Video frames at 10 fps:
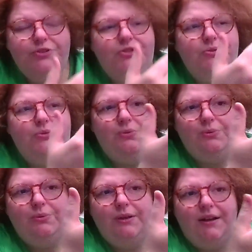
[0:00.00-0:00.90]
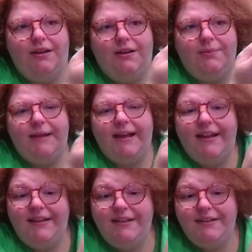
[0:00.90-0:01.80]
to
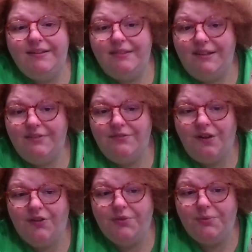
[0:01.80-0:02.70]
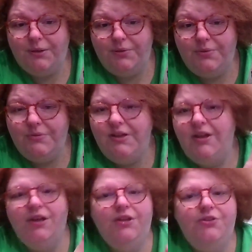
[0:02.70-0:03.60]
hanging a thief on the road,
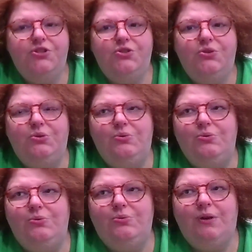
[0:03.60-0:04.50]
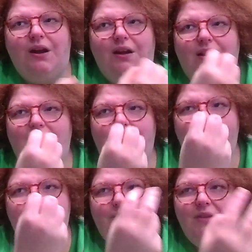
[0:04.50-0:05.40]
to
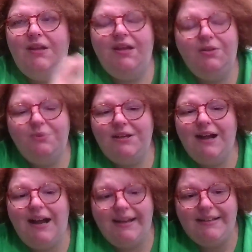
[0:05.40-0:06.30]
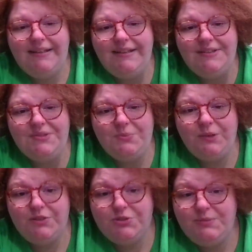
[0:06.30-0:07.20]
Henry hiding as a
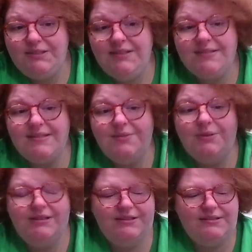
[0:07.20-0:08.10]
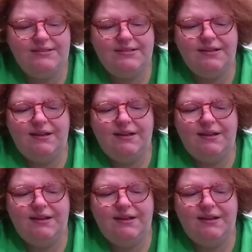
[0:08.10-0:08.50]
Welshman to see what his